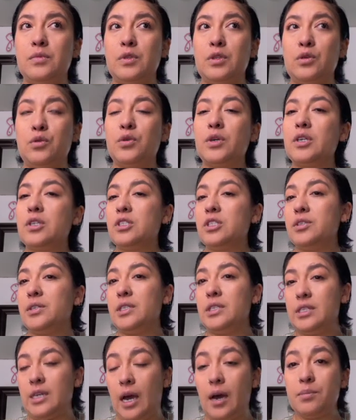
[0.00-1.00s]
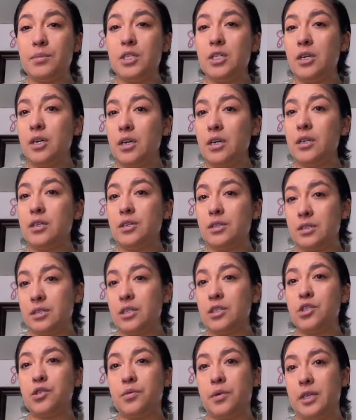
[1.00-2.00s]
quick to adapt to
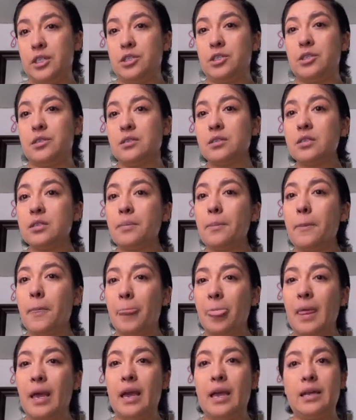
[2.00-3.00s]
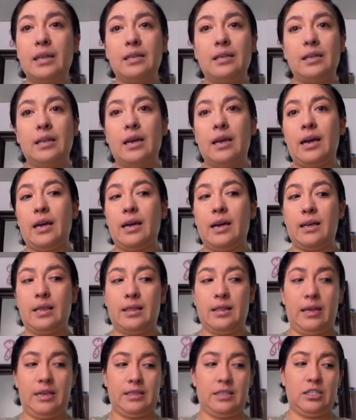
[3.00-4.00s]
situations, and
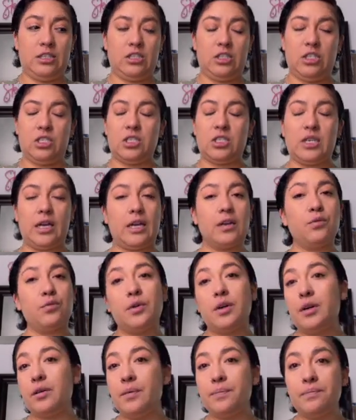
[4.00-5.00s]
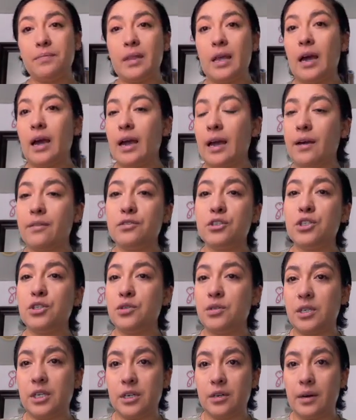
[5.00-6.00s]
that's just kind of what I have to do
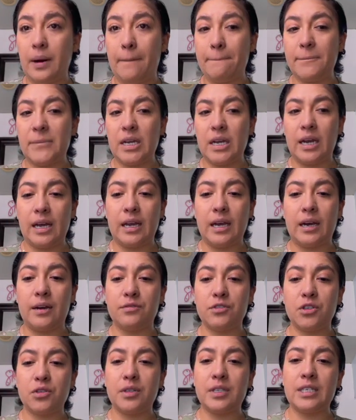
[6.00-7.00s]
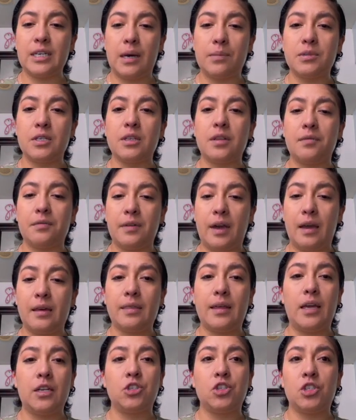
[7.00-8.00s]
here. I have to adapt to the fact
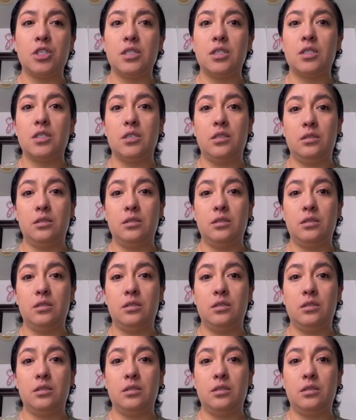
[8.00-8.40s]
that she's